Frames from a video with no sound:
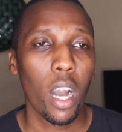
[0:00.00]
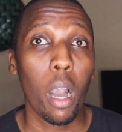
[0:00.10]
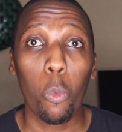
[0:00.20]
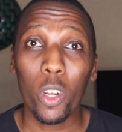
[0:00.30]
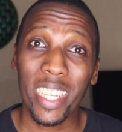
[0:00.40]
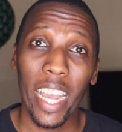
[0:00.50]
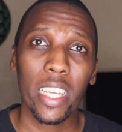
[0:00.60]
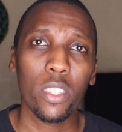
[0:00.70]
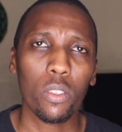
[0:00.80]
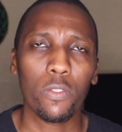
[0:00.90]
What
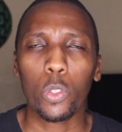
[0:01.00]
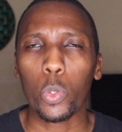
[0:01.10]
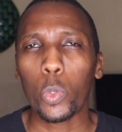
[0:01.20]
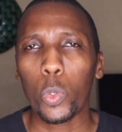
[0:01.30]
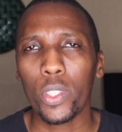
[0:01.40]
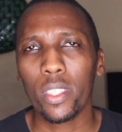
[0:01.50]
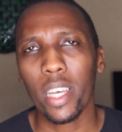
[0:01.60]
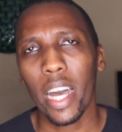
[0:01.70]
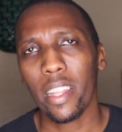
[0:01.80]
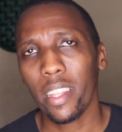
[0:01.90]
kinds of
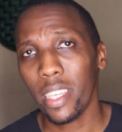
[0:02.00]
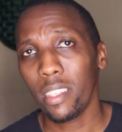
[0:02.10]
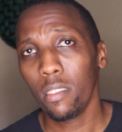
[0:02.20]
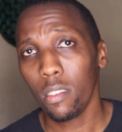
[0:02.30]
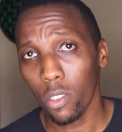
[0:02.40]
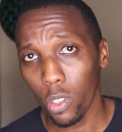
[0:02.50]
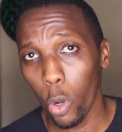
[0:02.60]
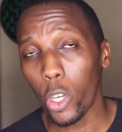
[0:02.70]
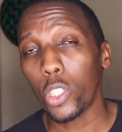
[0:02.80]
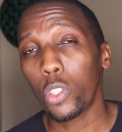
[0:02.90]
tools are they
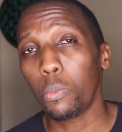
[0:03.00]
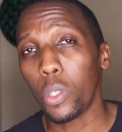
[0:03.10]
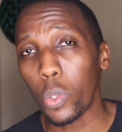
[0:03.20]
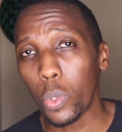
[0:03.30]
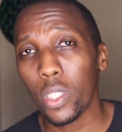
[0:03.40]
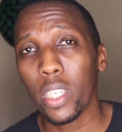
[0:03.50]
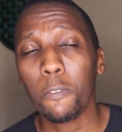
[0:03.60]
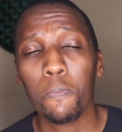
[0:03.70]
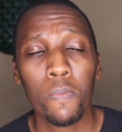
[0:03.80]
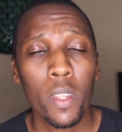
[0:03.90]
going to be using?